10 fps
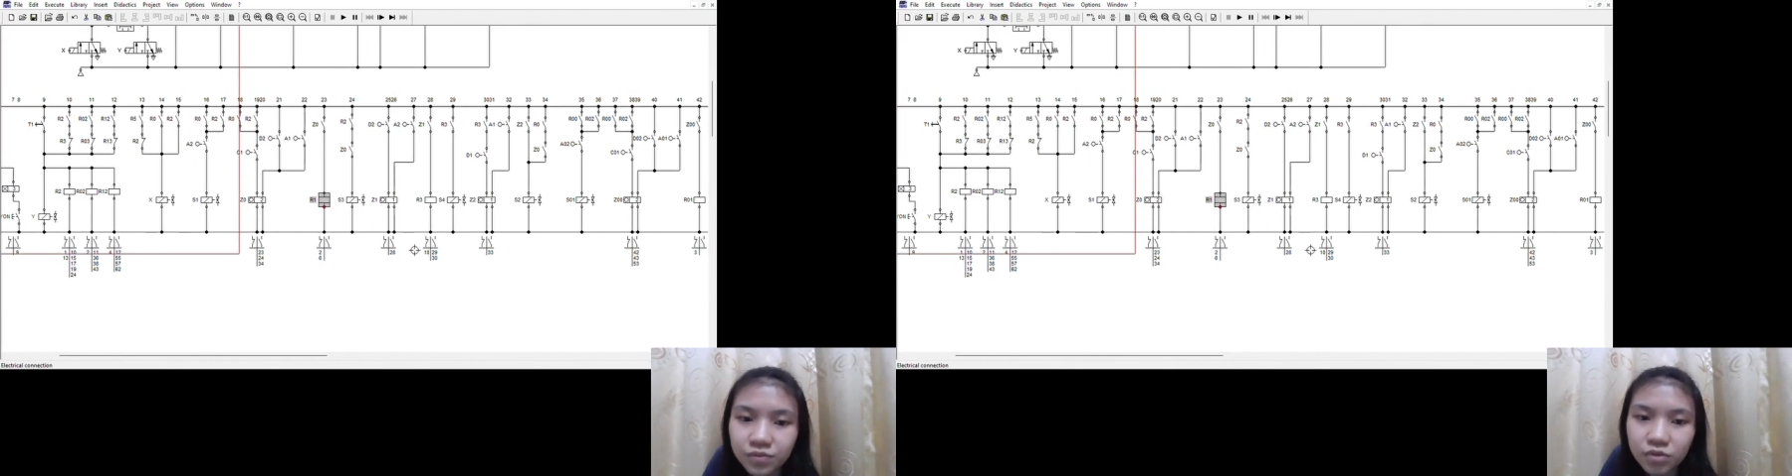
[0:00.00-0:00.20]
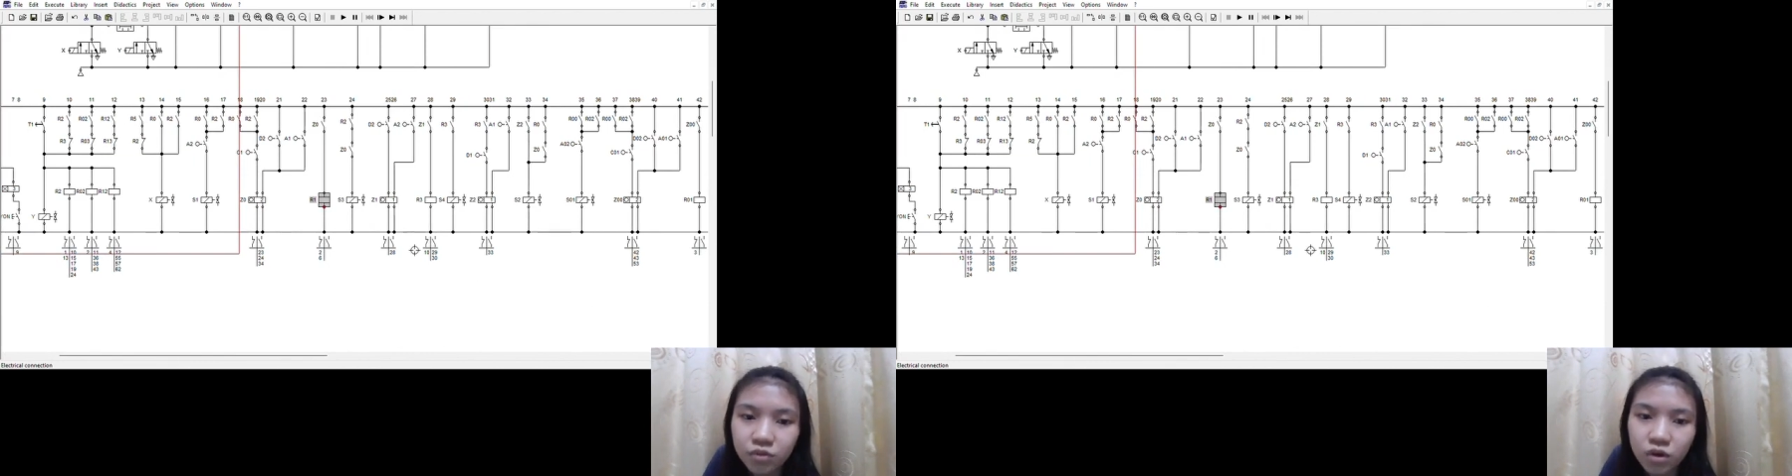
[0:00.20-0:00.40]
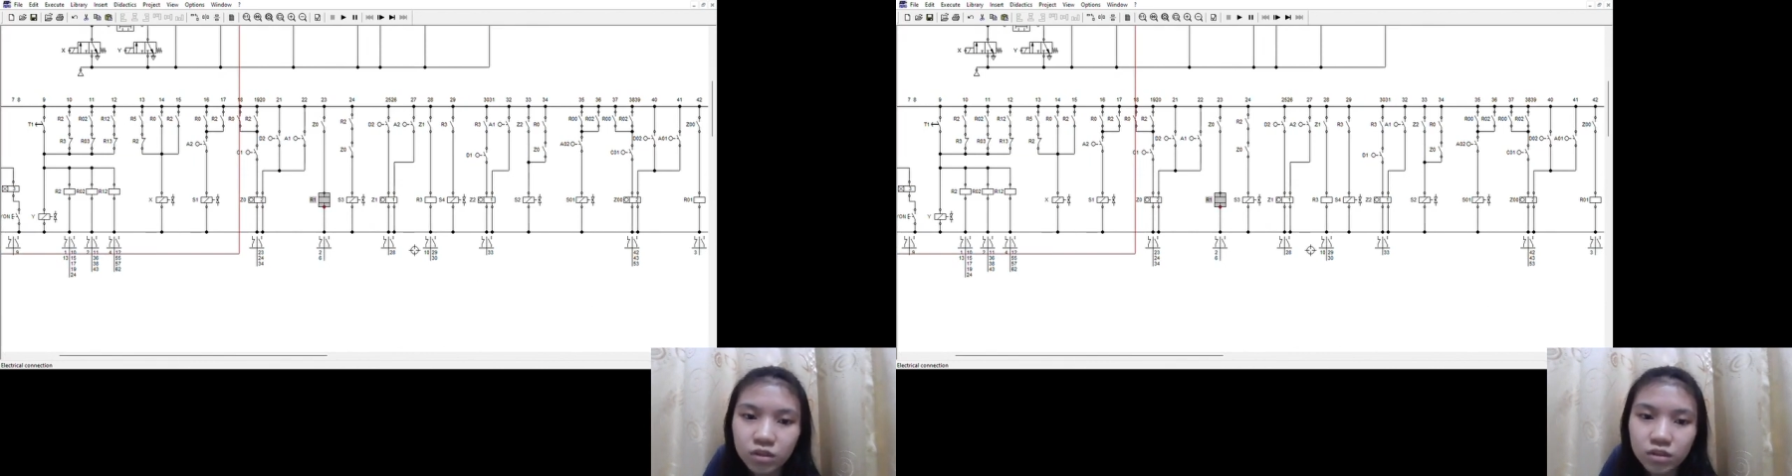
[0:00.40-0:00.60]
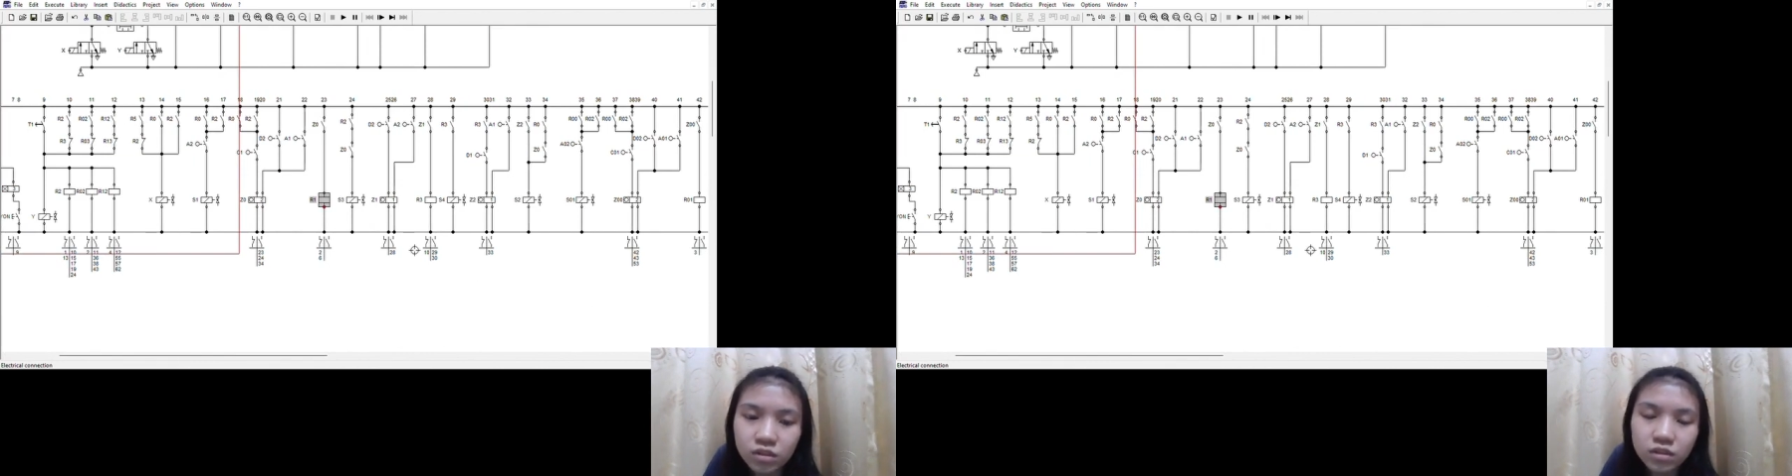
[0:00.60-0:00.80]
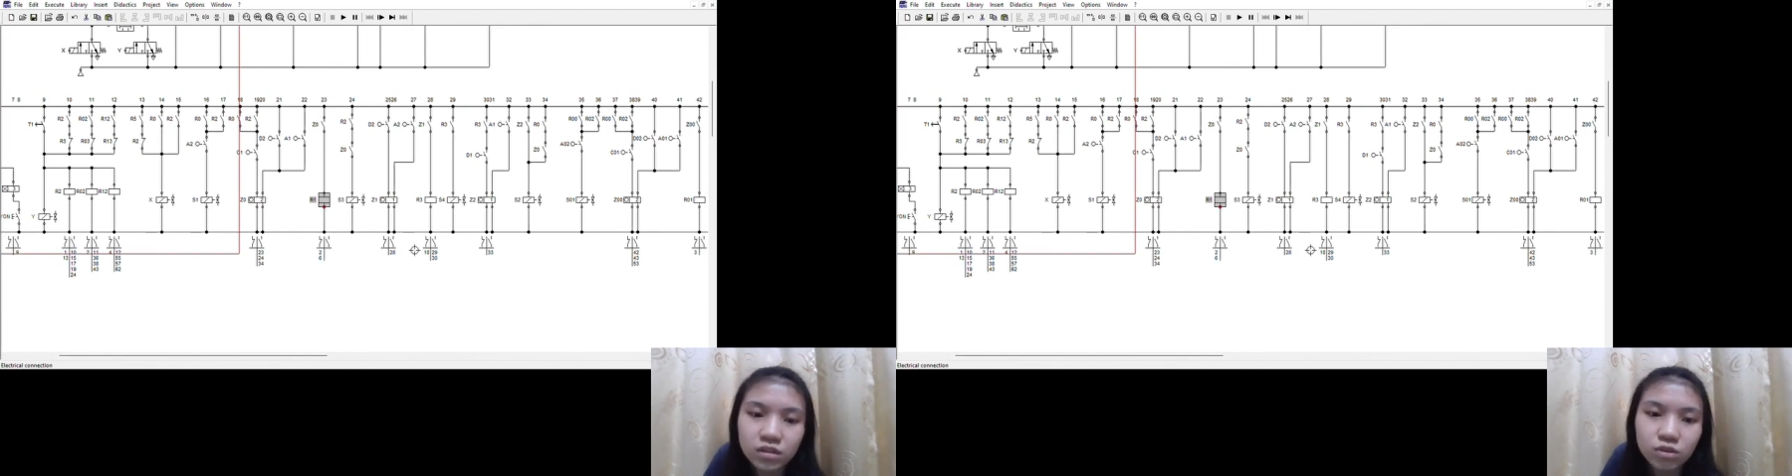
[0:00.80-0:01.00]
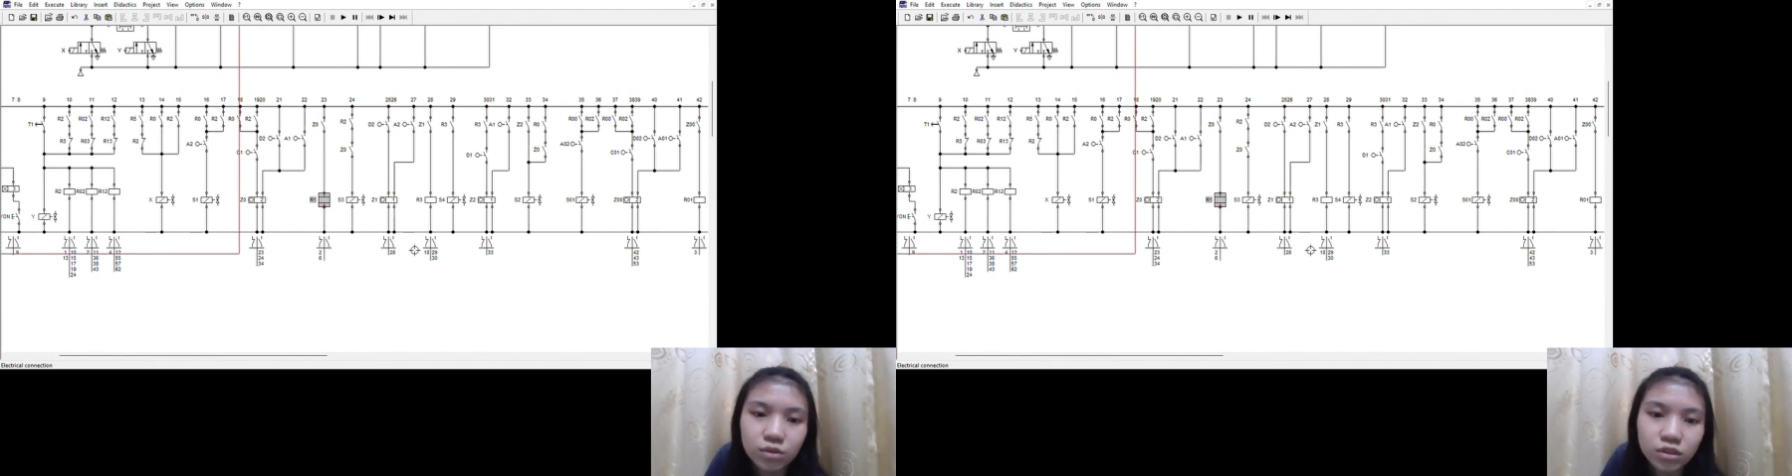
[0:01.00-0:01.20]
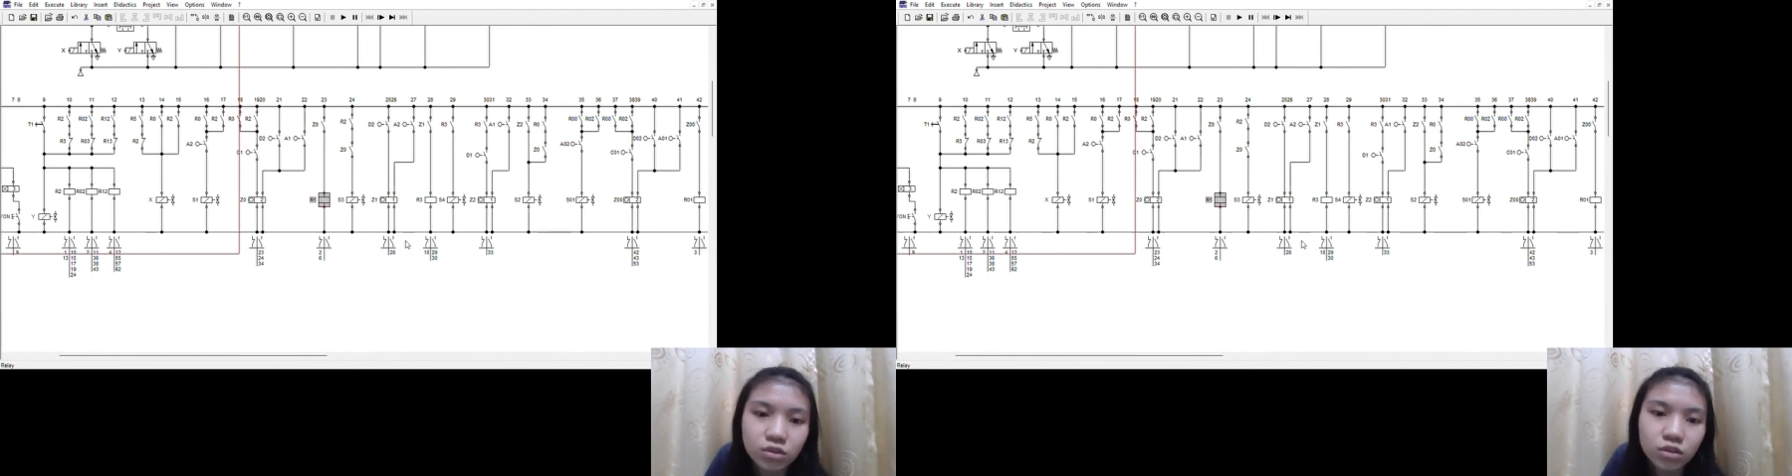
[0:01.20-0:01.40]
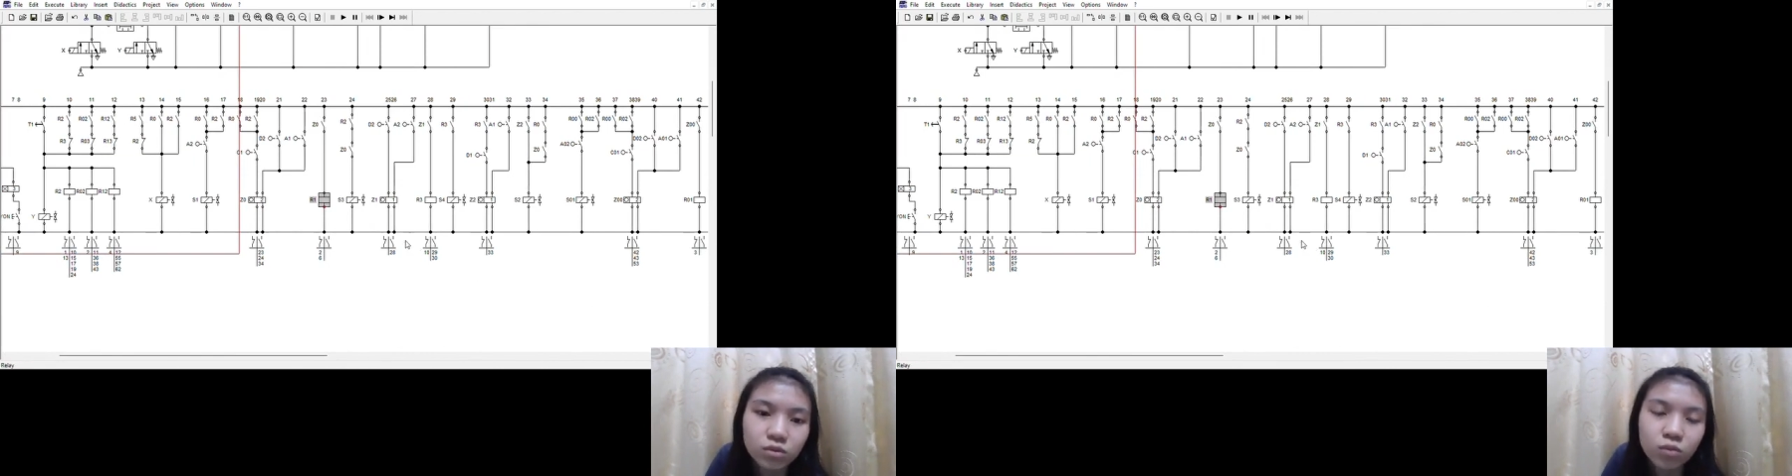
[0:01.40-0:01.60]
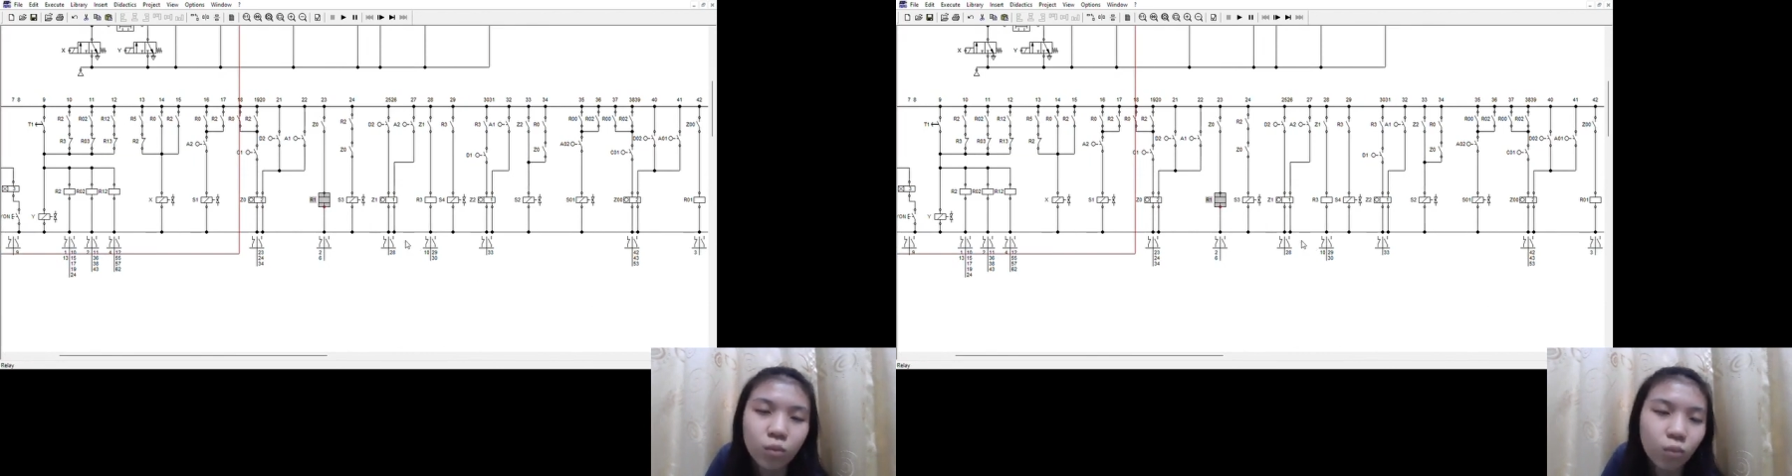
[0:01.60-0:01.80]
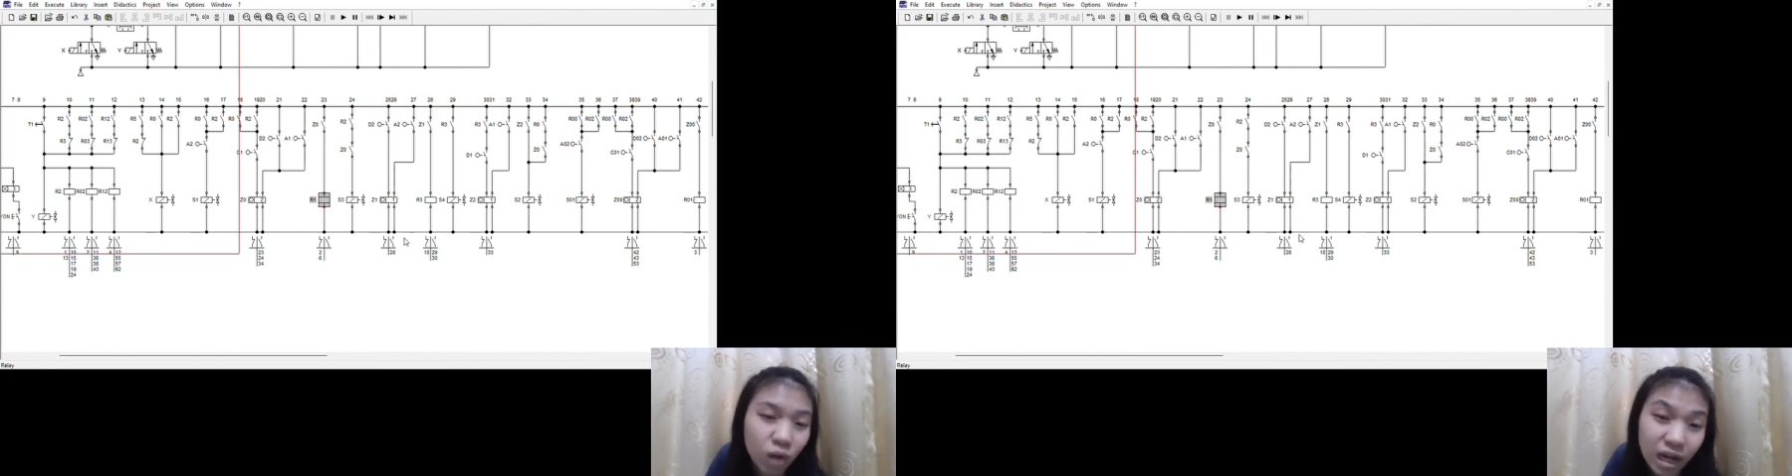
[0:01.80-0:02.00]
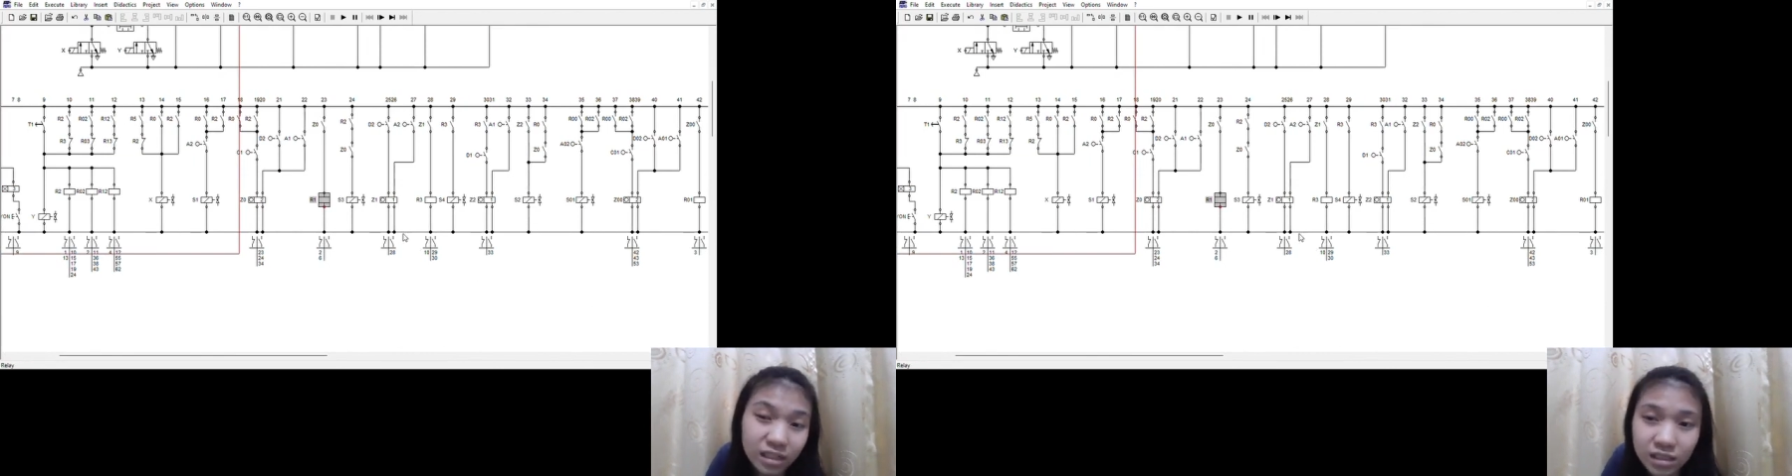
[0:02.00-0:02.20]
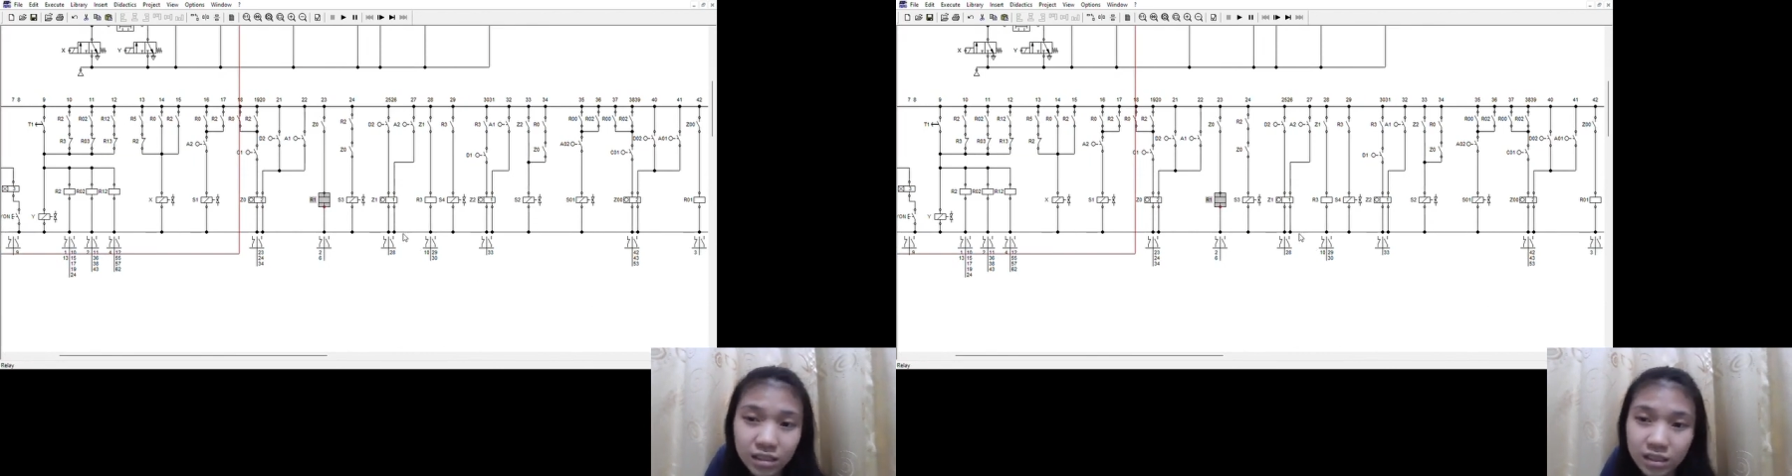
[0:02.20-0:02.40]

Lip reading: for the situation 1.